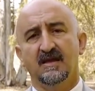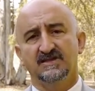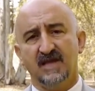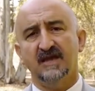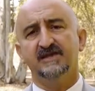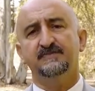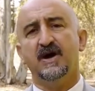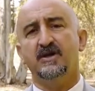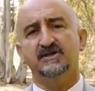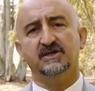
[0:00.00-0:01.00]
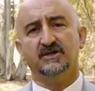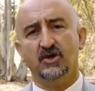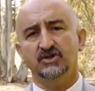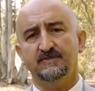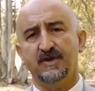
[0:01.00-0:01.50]
Science parks,
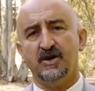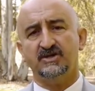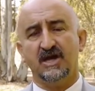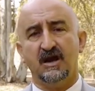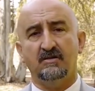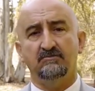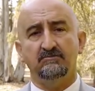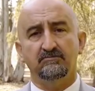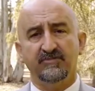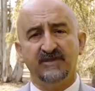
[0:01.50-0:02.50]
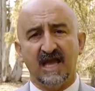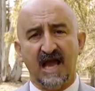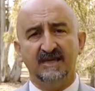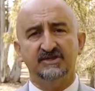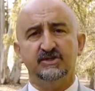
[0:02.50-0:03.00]
technology parks, are the
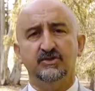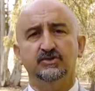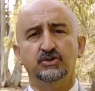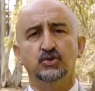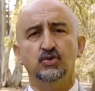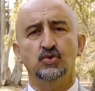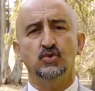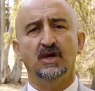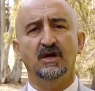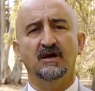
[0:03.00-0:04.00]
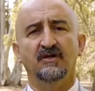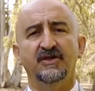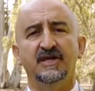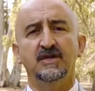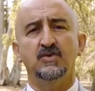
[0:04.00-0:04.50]
answer to
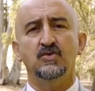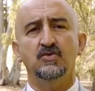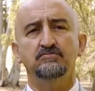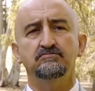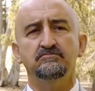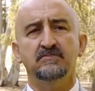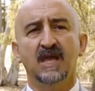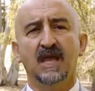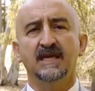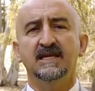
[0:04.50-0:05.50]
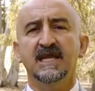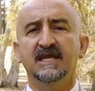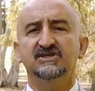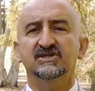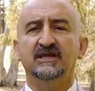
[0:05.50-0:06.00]
the new
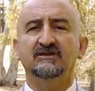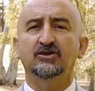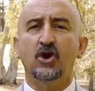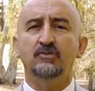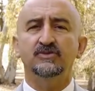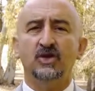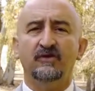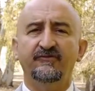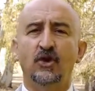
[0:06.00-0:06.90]
needs in terms of